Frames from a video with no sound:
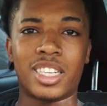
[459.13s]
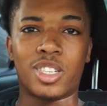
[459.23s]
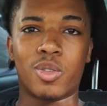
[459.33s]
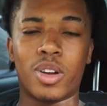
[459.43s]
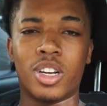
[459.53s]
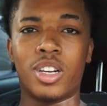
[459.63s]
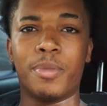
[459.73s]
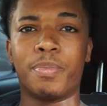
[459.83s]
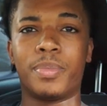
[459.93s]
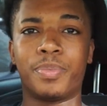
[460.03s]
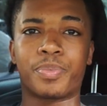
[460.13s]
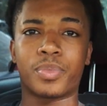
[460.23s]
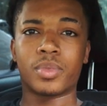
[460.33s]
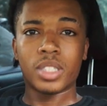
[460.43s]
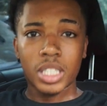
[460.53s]
so
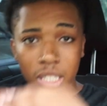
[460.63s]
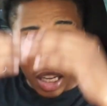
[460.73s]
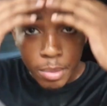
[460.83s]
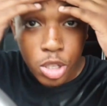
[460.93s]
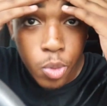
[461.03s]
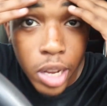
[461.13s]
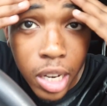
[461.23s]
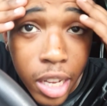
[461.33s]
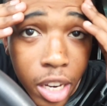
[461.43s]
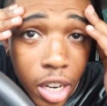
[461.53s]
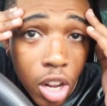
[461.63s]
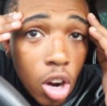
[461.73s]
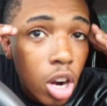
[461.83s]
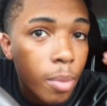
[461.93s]
I'm sweating in here in the car.